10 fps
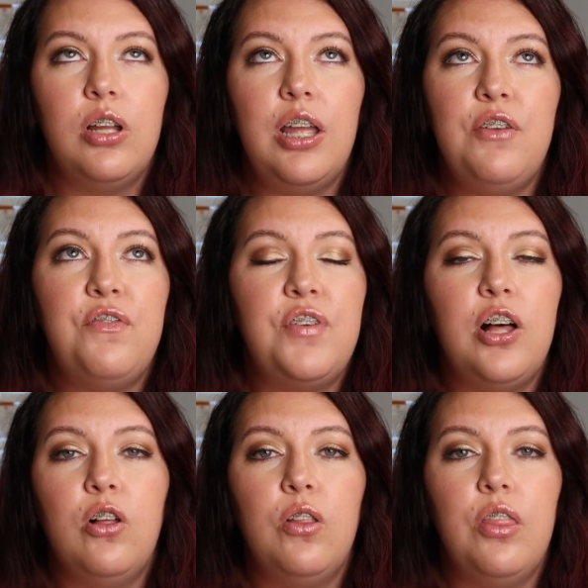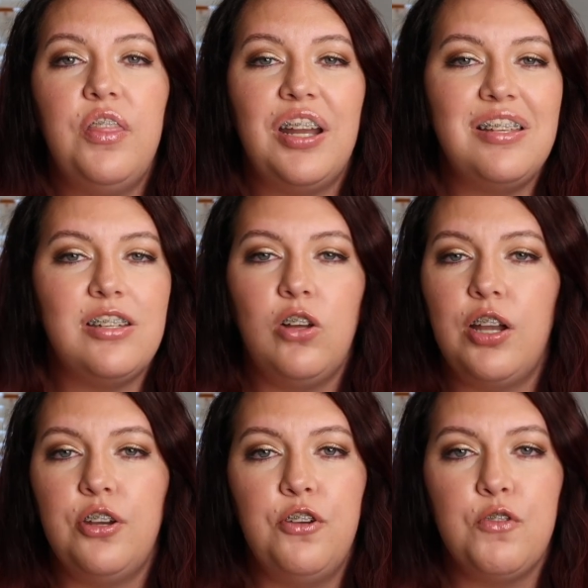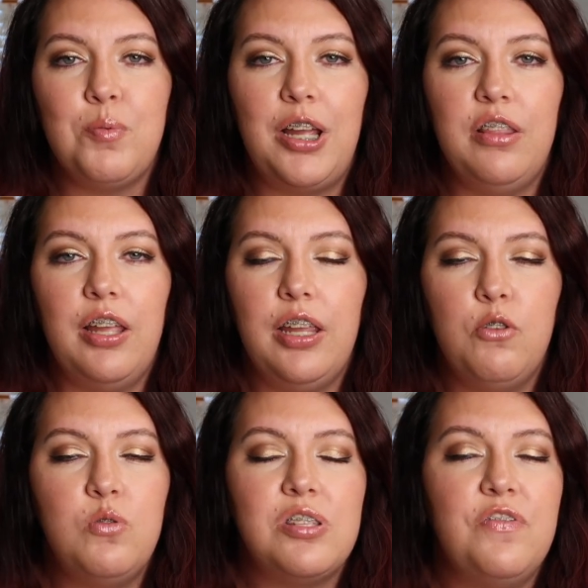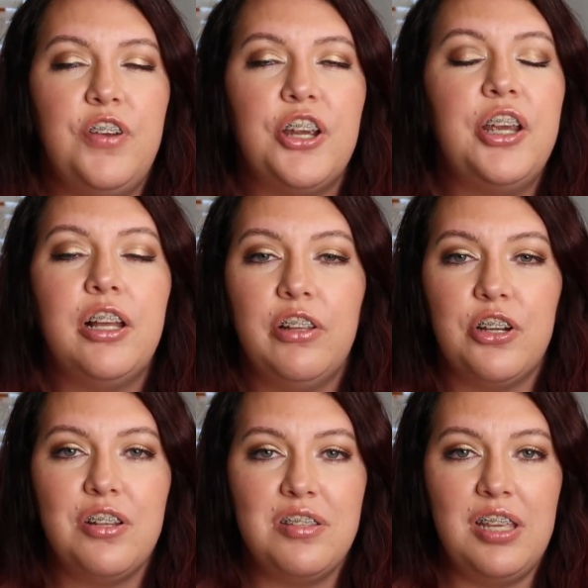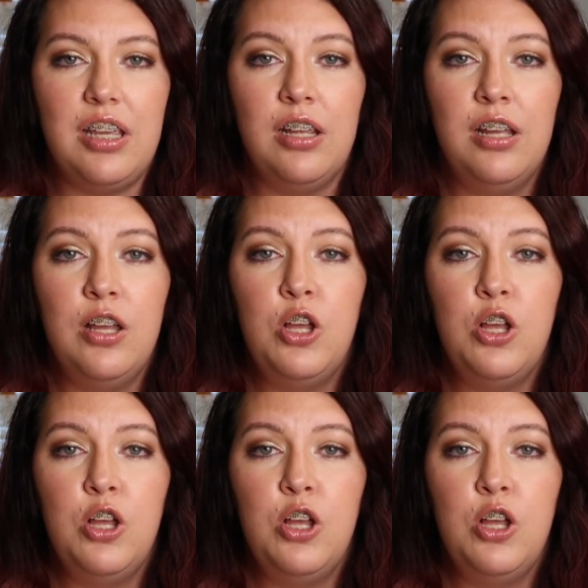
and felt that I still had an overbite. Like, it was very clear to see.